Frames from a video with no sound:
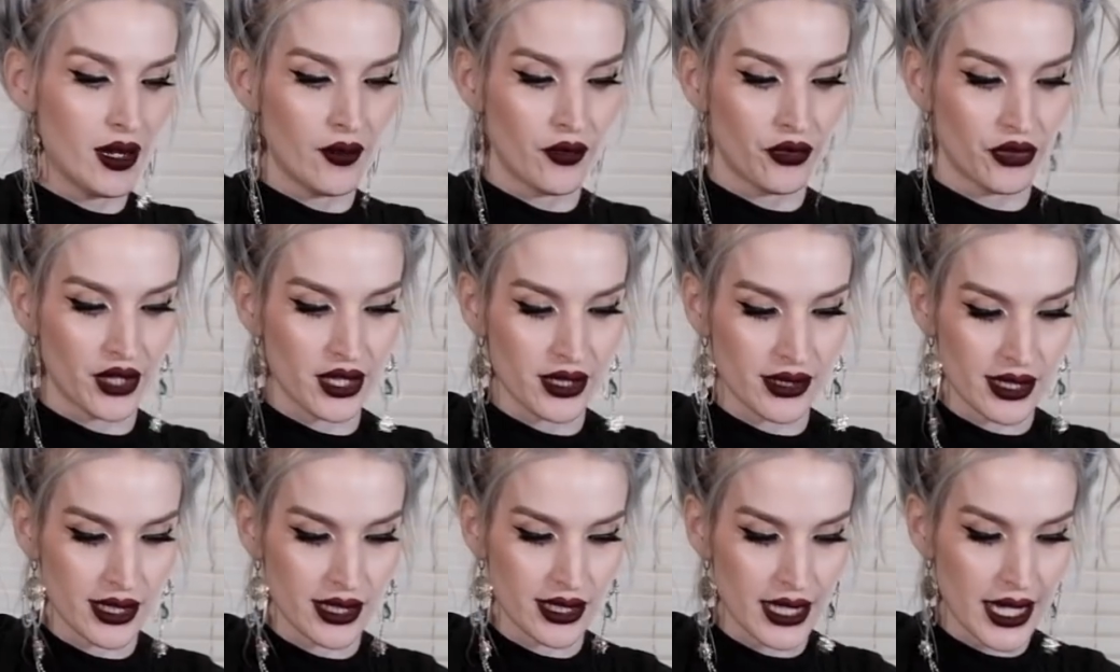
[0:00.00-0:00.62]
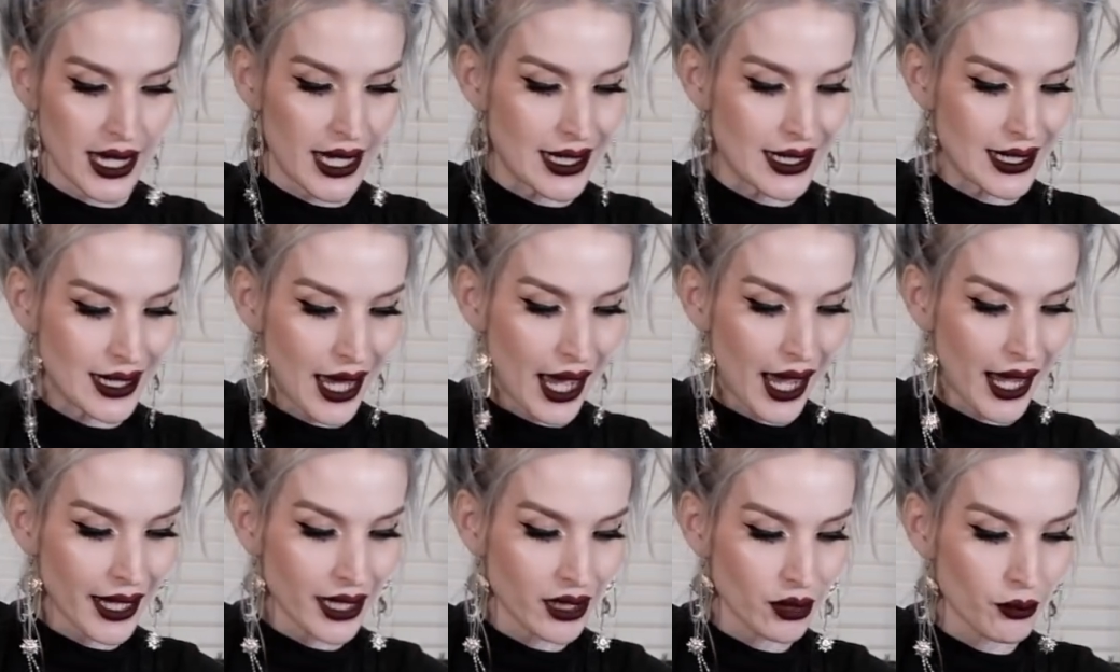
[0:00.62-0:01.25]
This is a
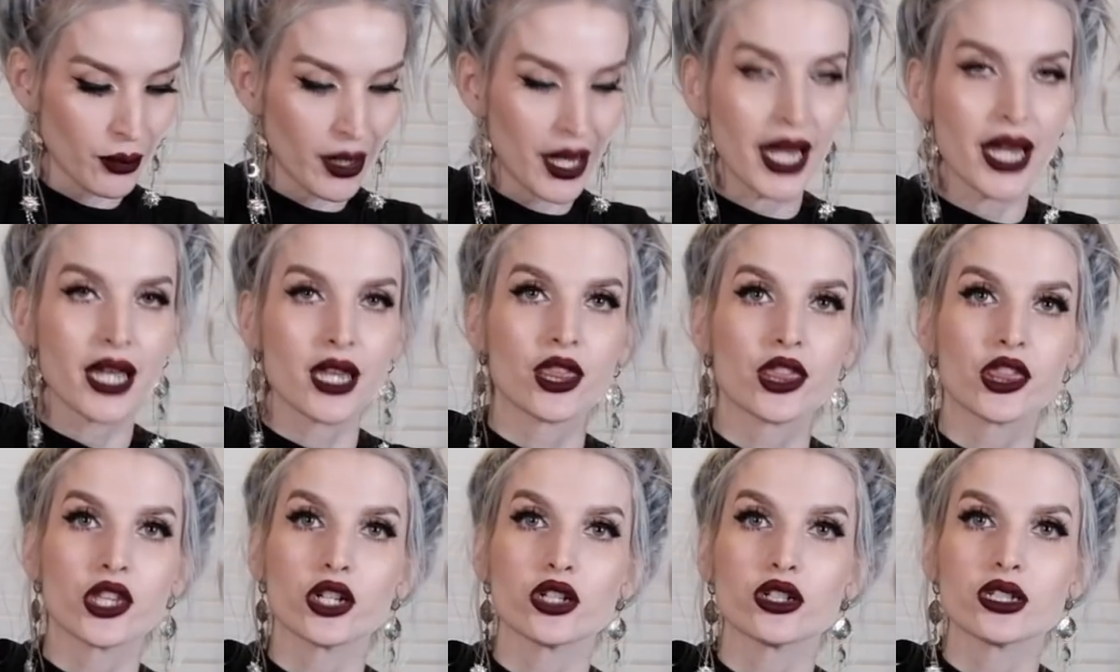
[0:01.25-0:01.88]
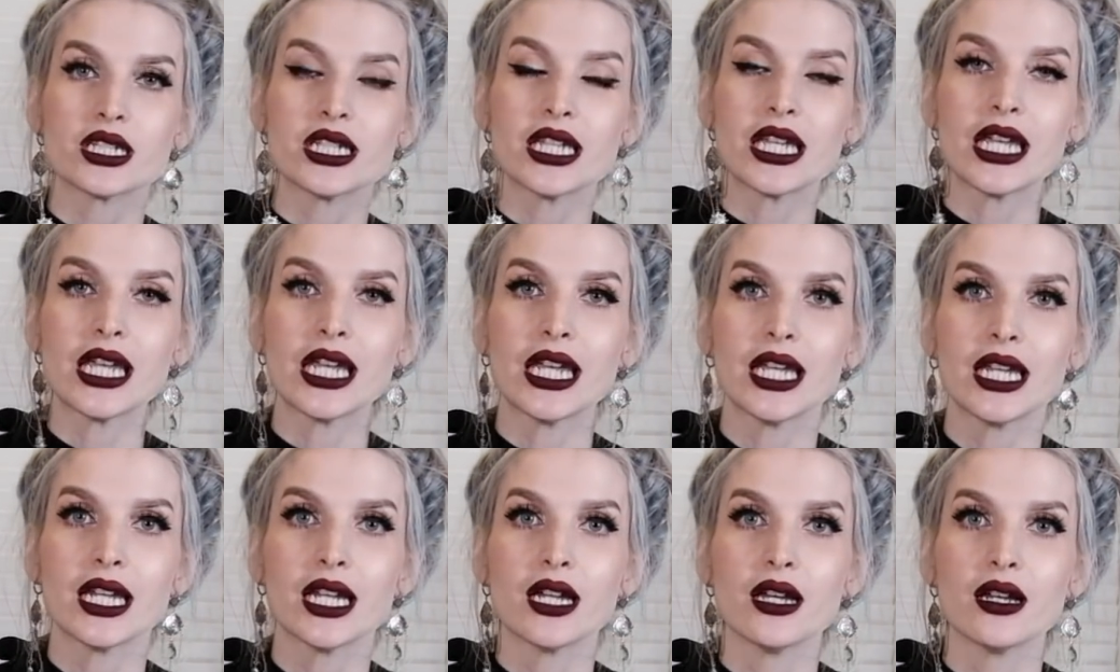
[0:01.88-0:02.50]

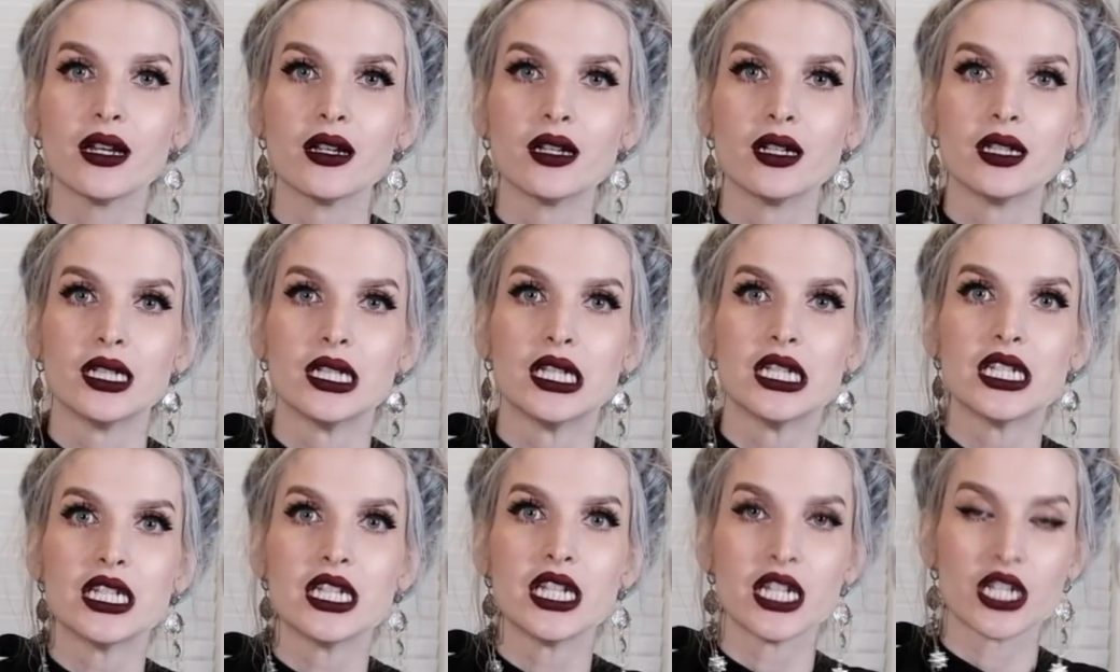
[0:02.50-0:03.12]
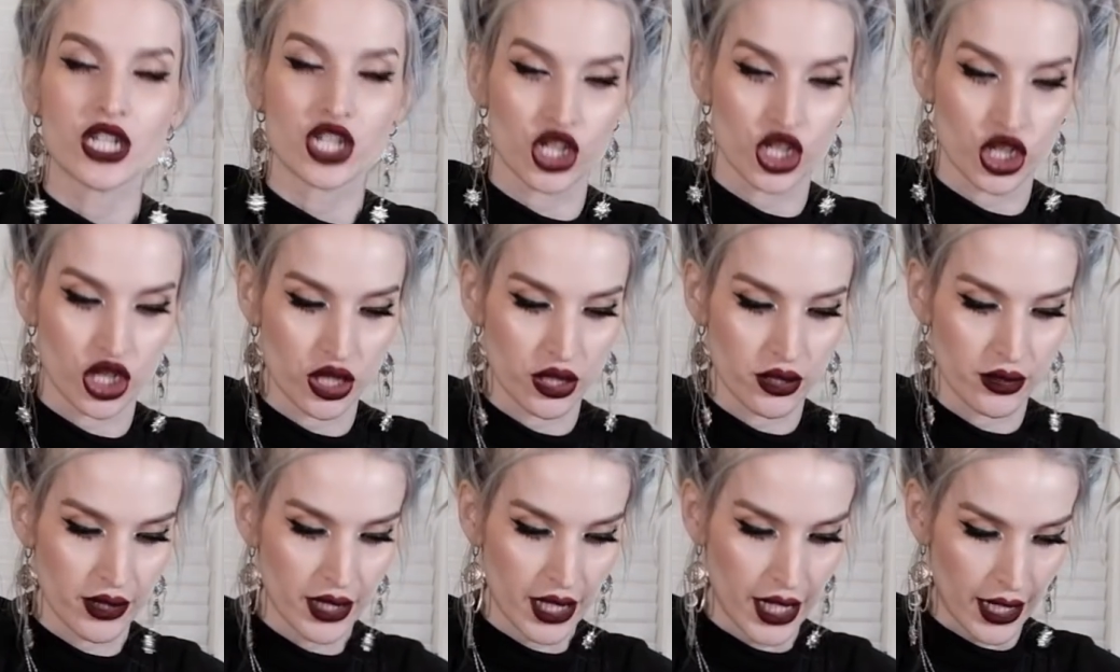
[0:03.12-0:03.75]
9x13 dish
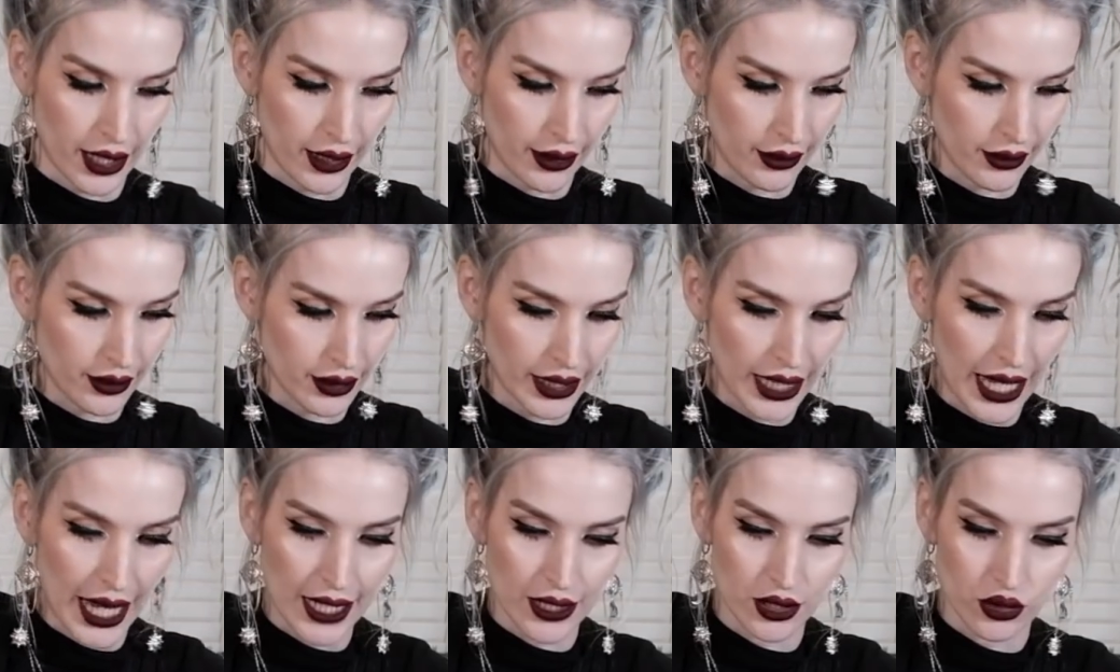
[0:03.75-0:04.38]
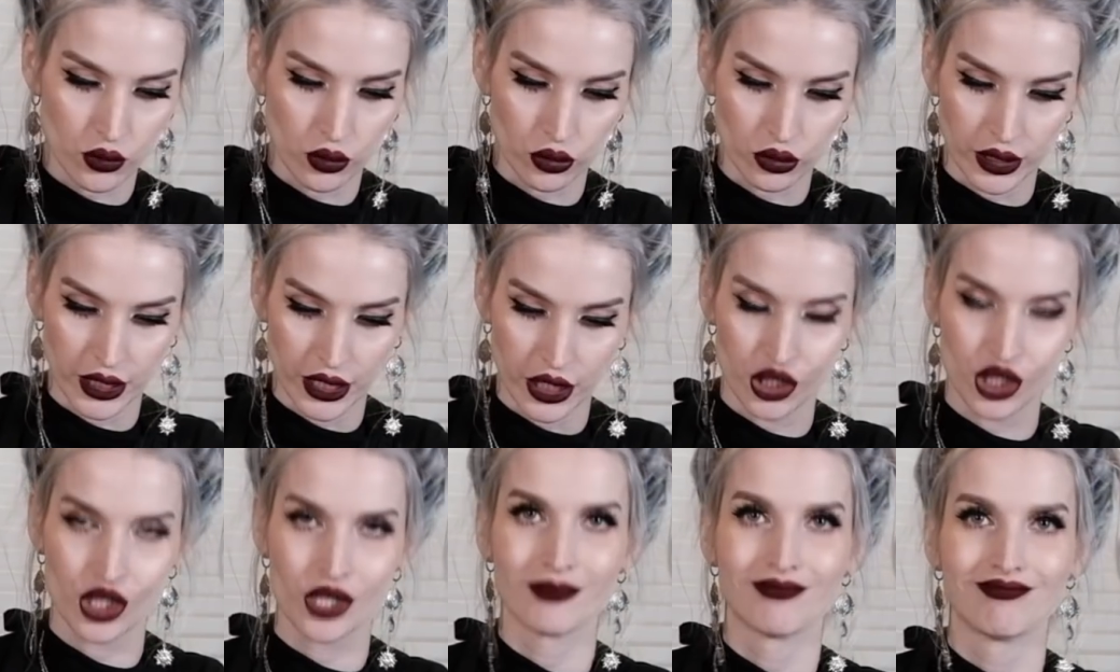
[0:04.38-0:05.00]
thing, casserole
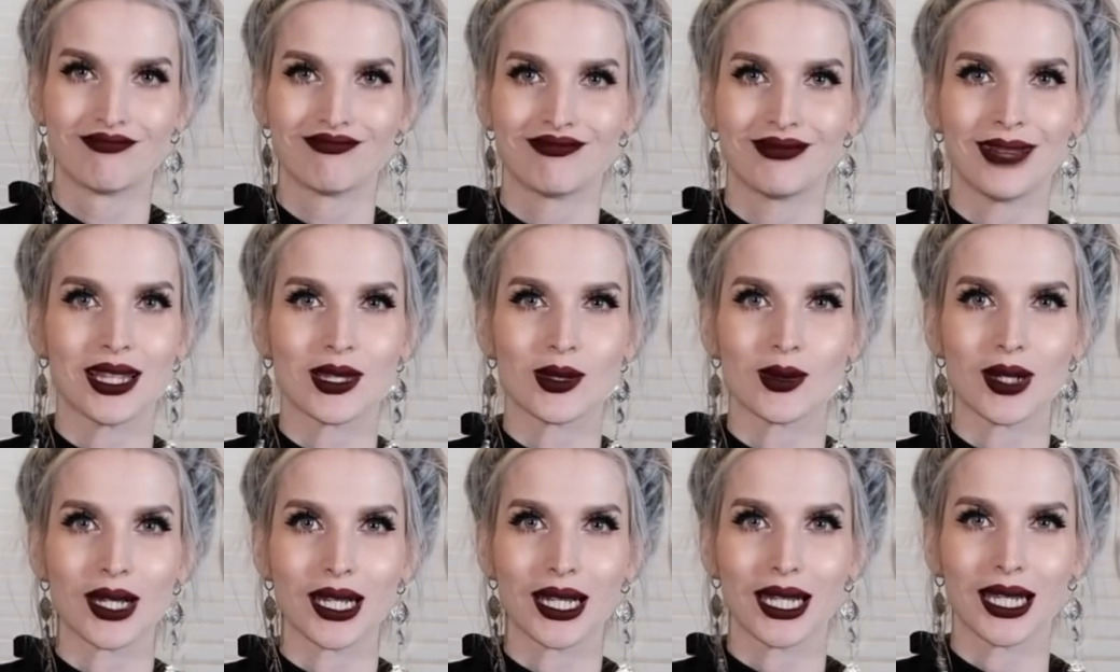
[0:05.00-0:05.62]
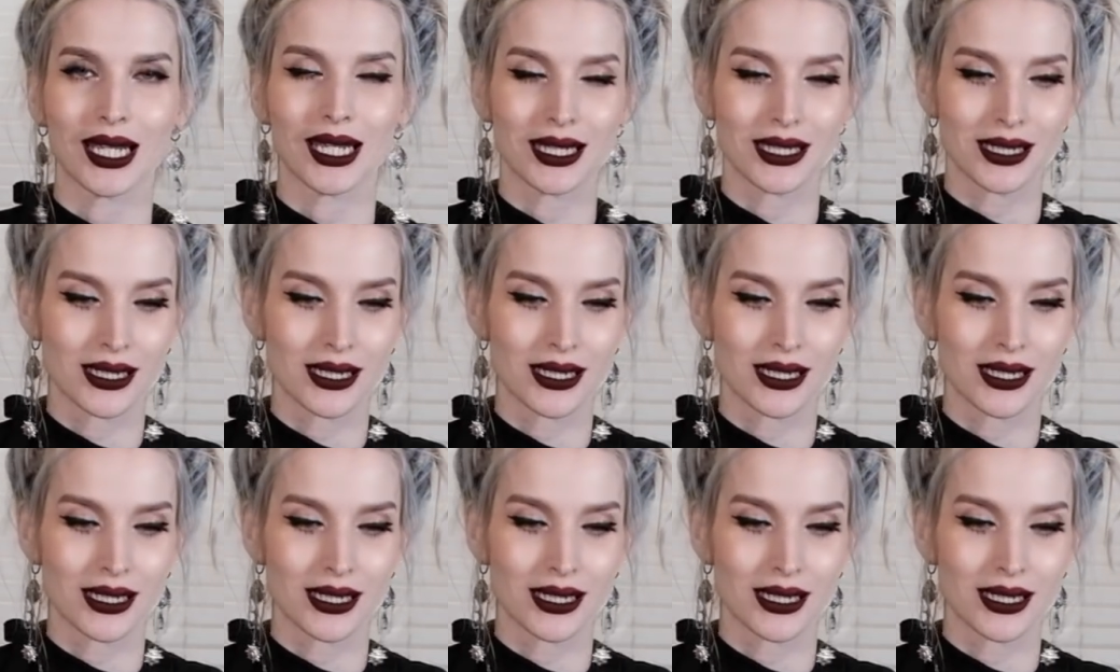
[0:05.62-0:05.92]
dish. That's what it is.